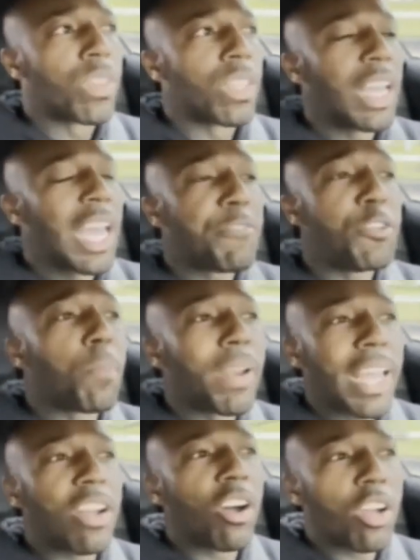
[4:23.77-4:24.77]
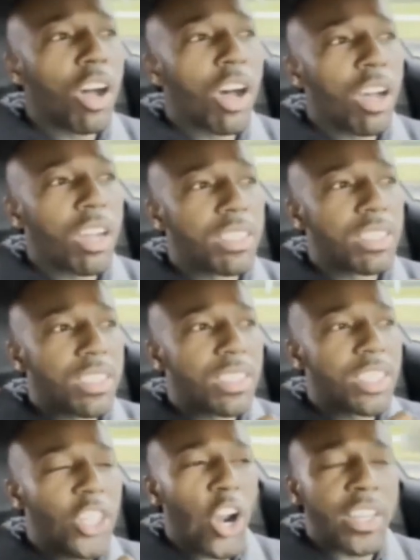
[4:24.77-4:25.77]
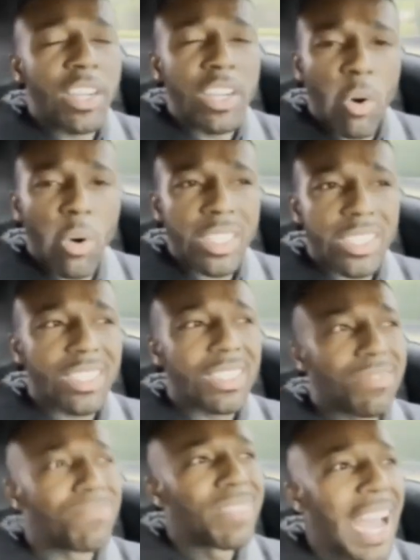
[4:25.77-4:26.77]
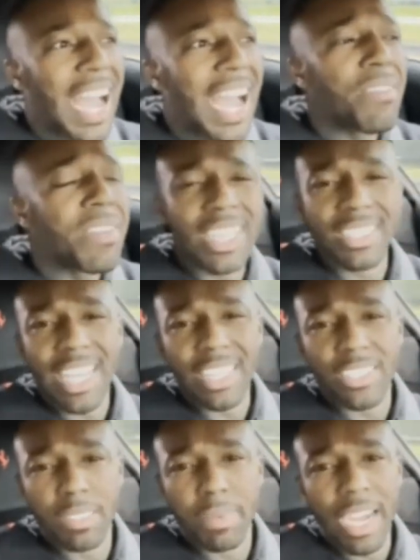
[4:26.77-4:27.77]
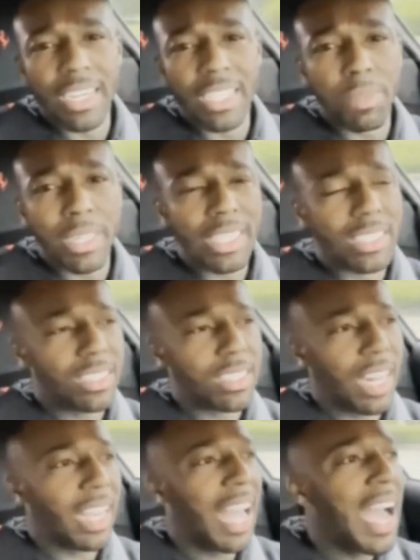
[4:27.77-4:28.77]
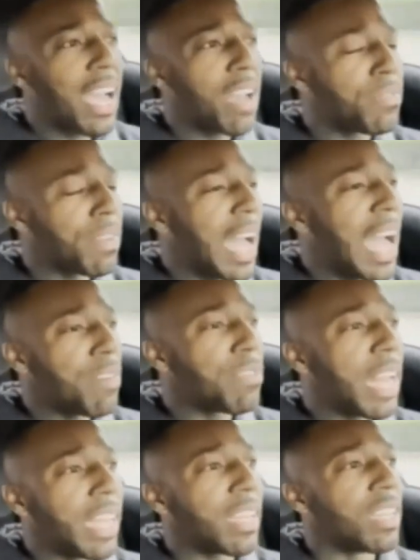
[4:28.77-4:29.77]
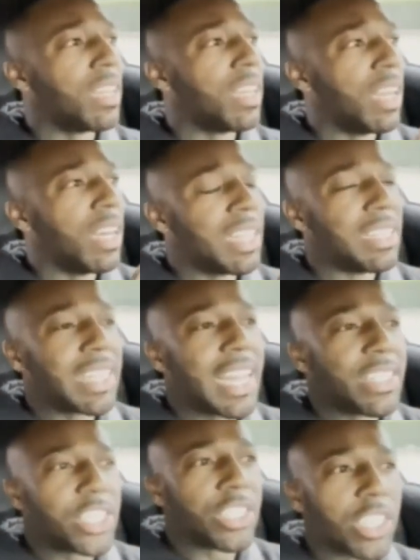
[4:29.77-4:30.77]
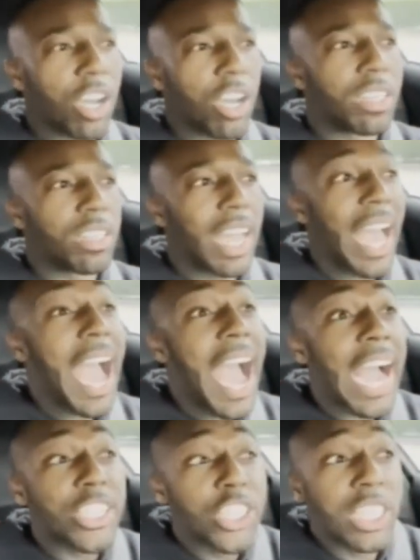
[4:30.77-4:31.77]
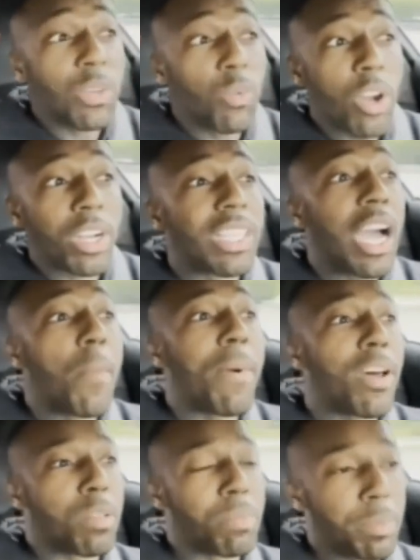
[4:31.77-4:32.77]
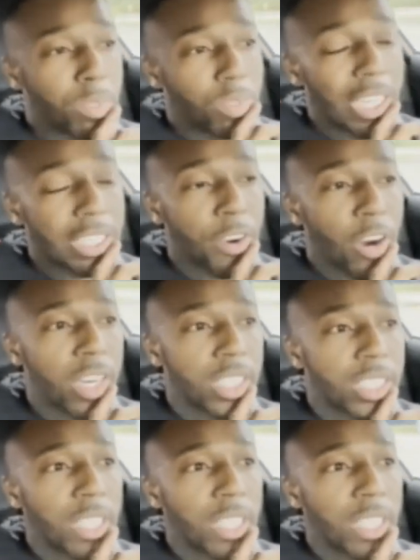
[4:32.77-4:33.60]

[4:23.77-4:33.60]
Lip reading: if you plan on starting a course, have good intentions behind it, please. Like, have like the intentions on actually wanting to help out other people. As far as,